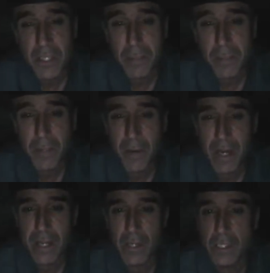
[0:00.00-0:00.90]

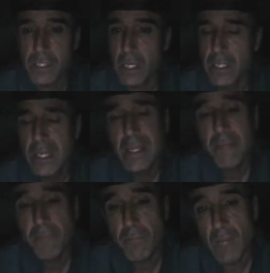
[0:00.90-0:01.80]
radios. Well,
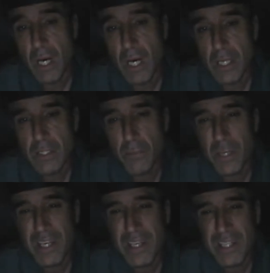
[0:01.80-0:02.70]
I
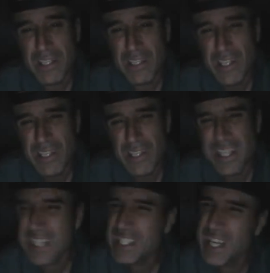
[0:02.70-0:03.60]
don't know. Well, that's
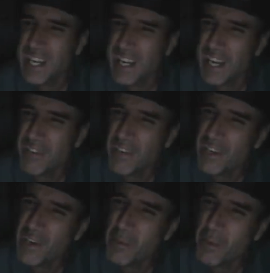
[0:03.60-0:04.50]
kind of not very
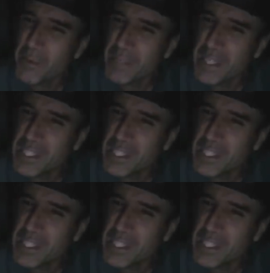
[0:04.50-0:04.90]
heartwarming, is it?